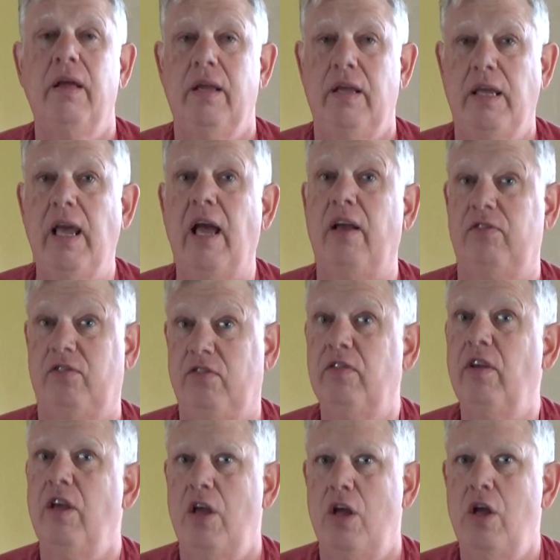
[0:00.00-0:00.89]

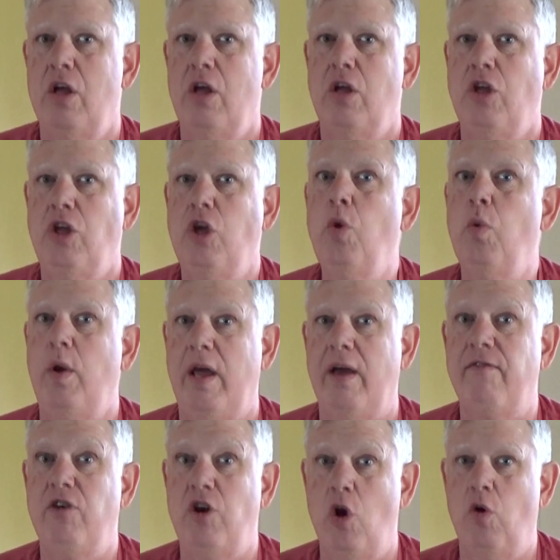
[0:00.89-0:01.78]
yes, you would
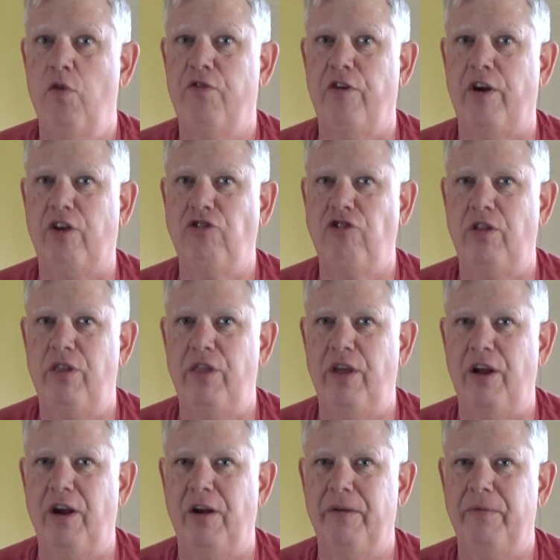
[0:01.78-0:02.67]
have no friction
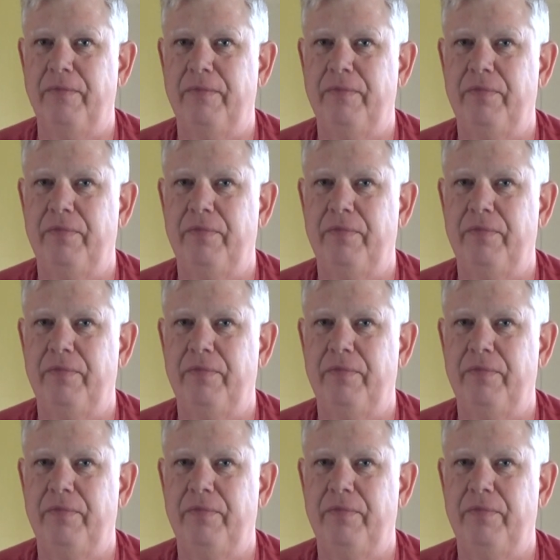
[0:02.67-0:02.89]
there.